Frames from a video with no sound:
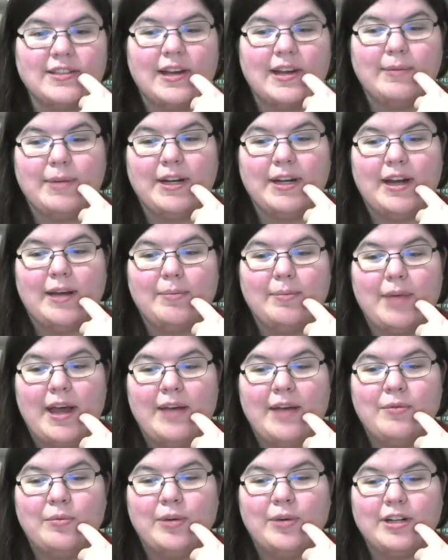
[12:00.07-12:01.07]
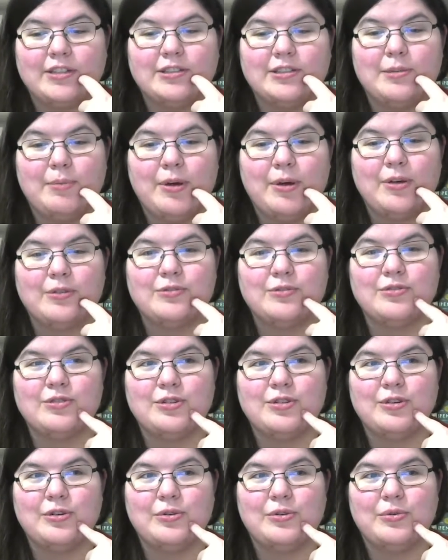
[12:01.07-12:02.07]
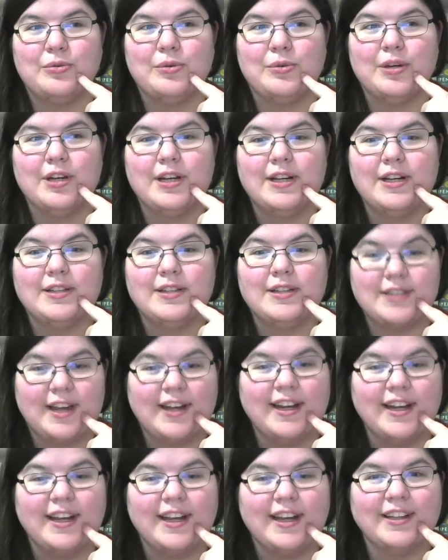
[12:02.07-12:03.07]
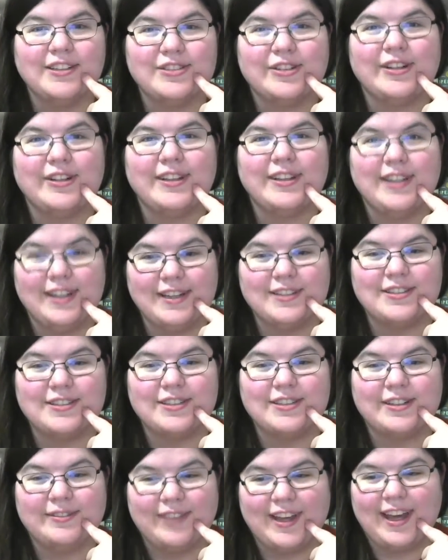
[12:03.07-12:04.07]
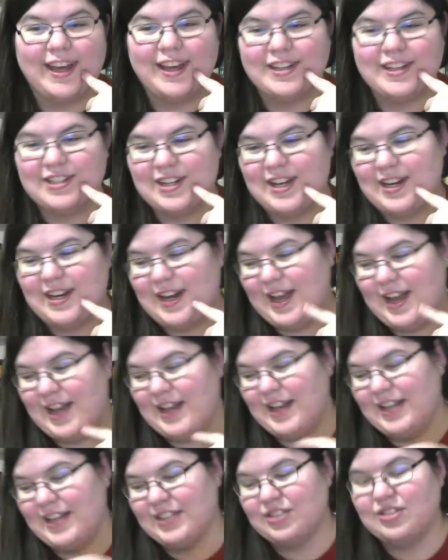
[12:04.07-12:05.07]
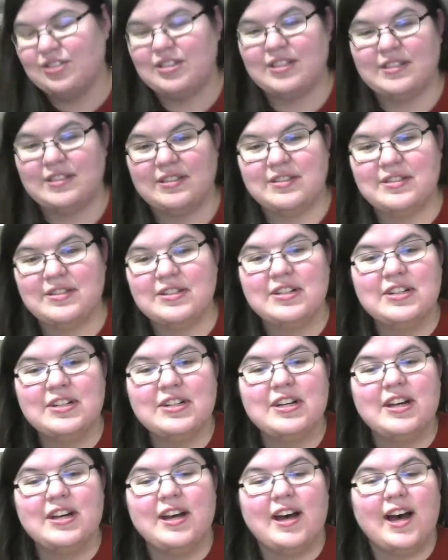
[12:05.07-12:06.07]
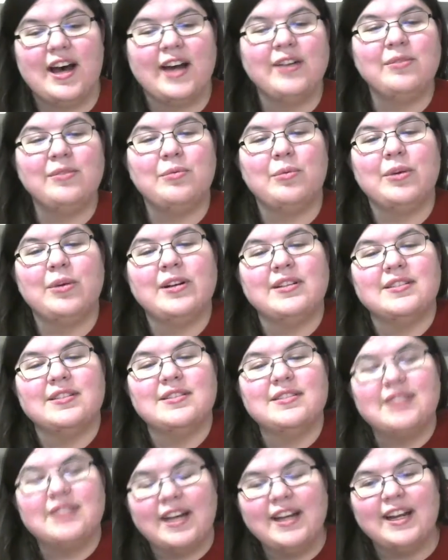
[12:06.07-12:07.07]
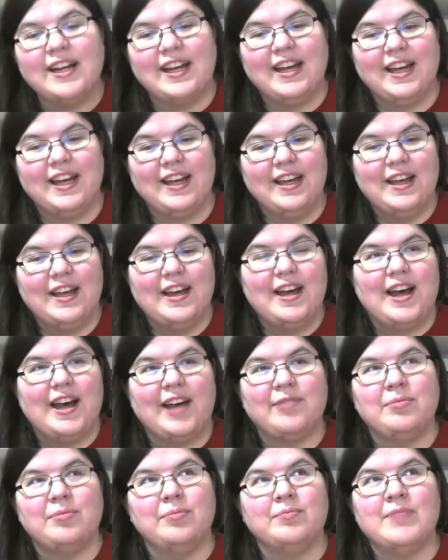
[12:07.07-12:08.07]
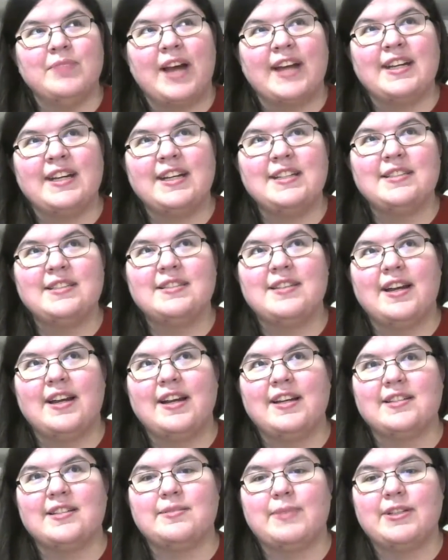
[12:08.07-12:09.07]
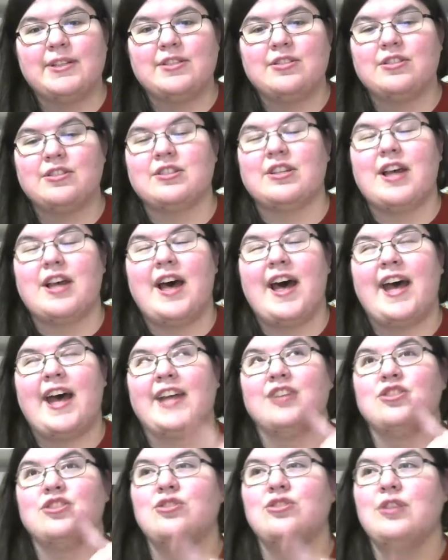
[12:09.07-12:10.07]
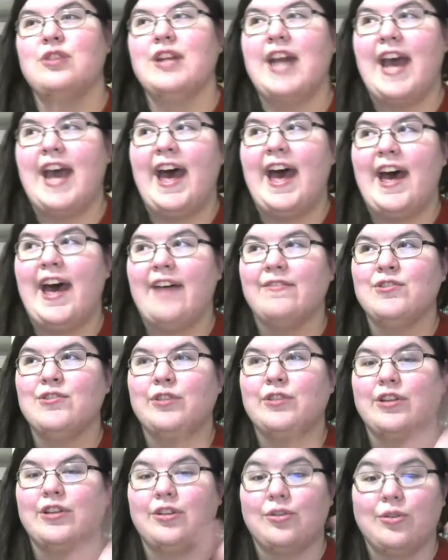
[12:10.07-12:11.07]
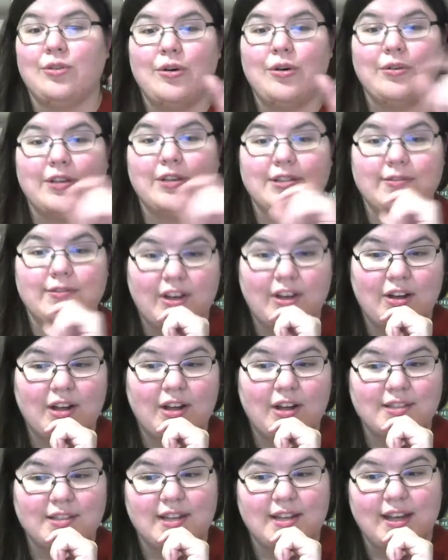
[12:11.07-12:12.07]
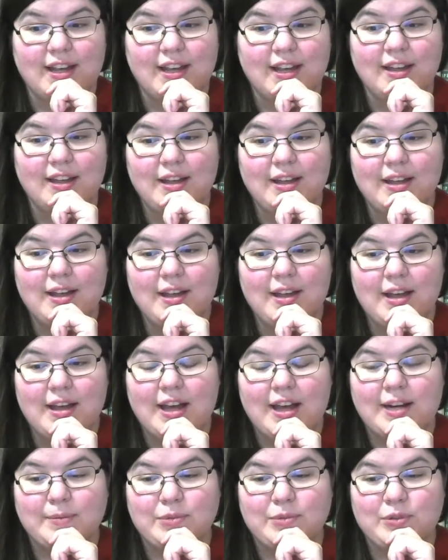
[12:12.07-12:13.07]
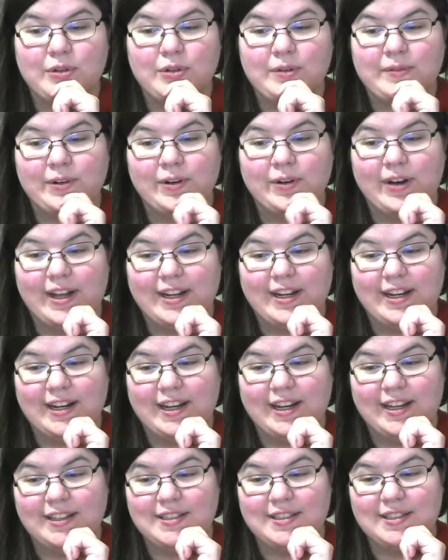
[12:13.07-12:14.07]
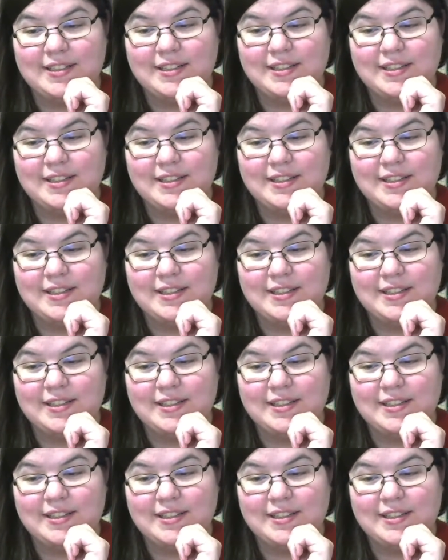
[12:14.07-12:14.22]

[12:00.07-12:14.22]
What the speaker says: coming up and we're supposed to study during the Easter vacation, and it's just, I don't want to study. I didn't study as much as I should have during the crocus vacancy, and I'm sort of regretting it.